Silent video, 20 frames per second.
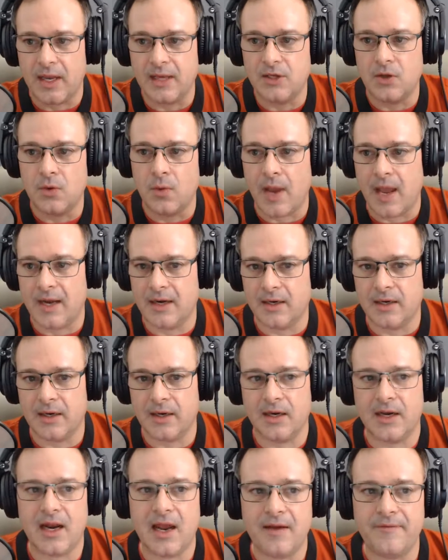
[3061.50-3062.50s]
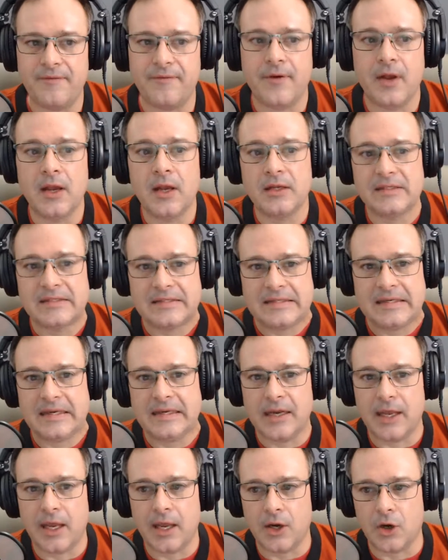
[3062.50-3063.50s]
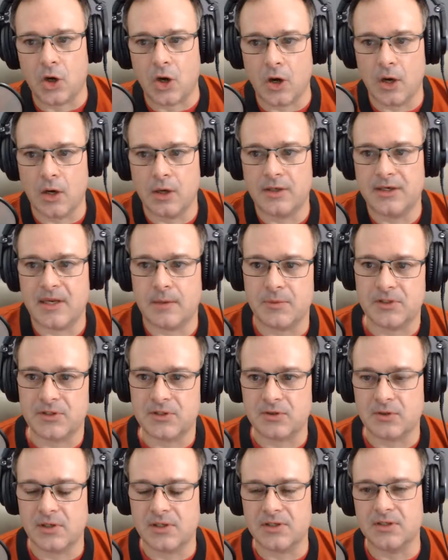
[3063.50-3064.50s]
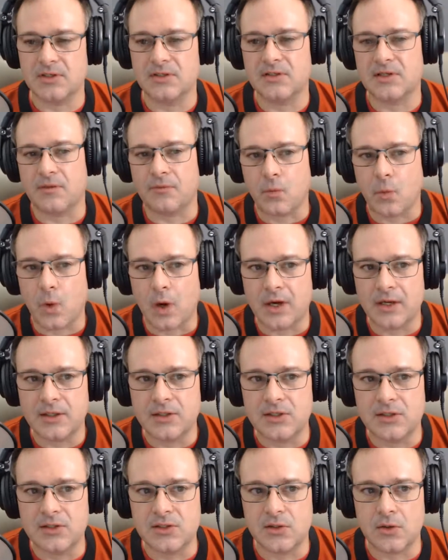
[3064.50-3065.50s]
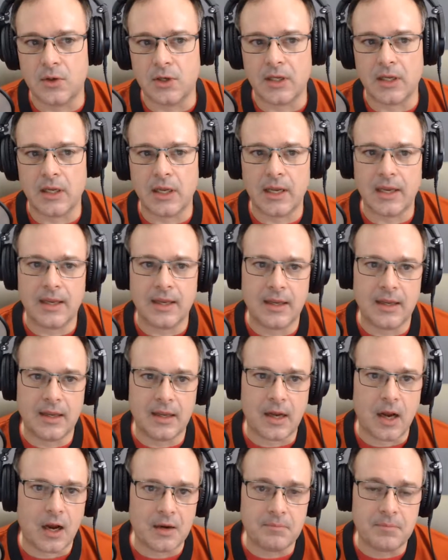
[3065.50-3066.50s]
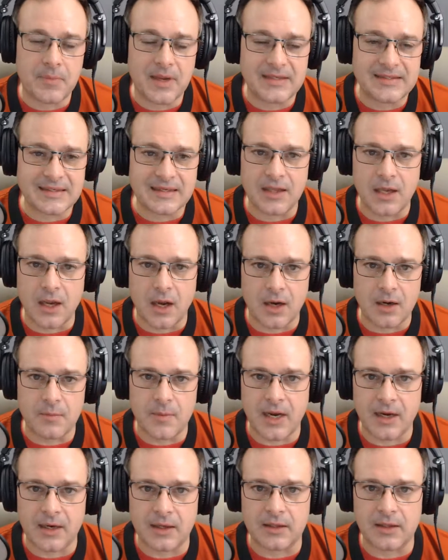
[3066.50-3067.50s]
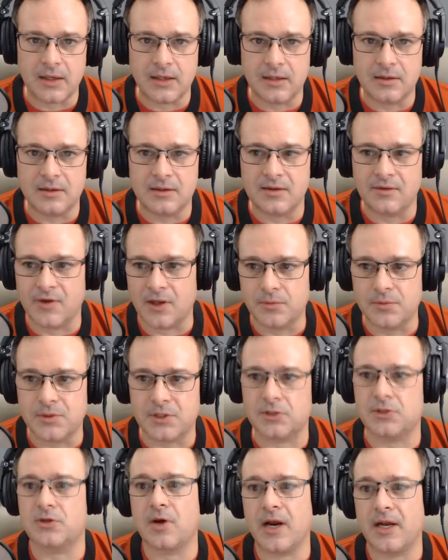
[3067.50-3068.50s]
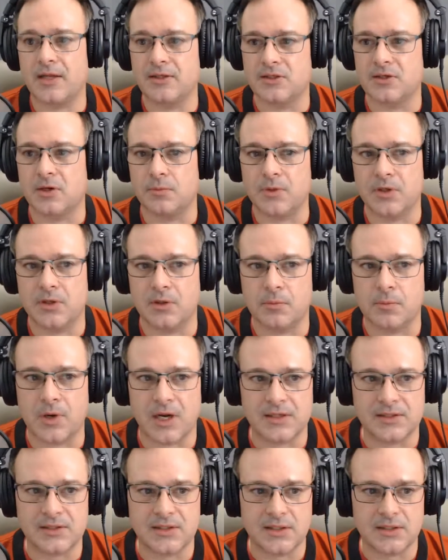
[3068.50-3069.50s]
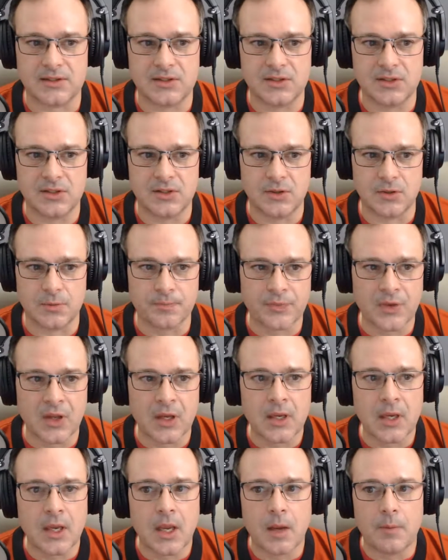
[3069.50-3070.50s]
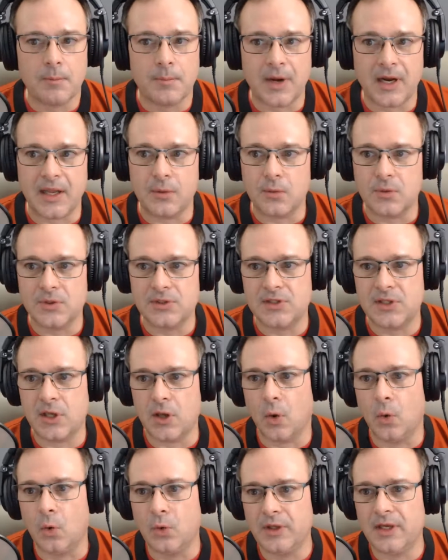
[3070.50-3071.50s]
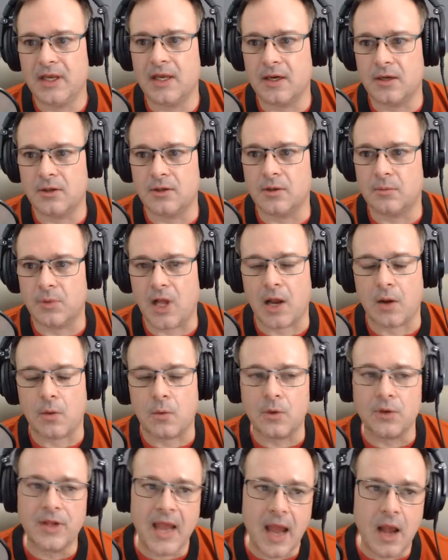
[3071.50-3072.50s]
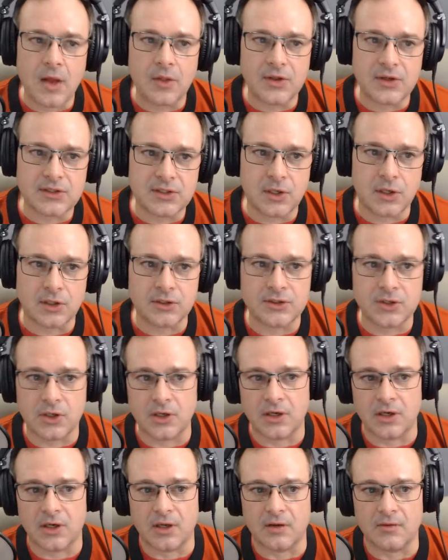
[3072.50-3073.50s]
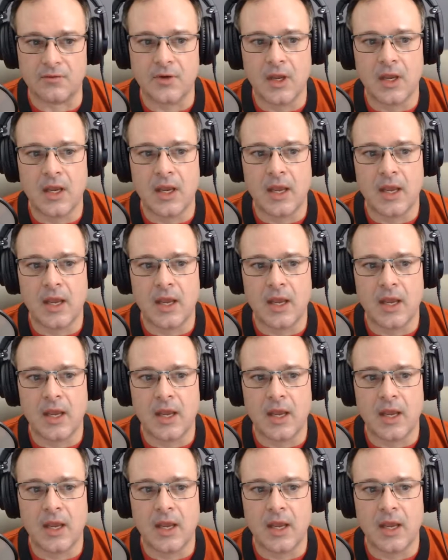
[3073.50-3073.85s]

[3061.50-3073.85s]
and you edit it. And I've seen and heard demonstrations. I've wanted to do it. It basically automatically develops a transcript in the process too, but it was the only kit on the block. Well, now there's an alternative.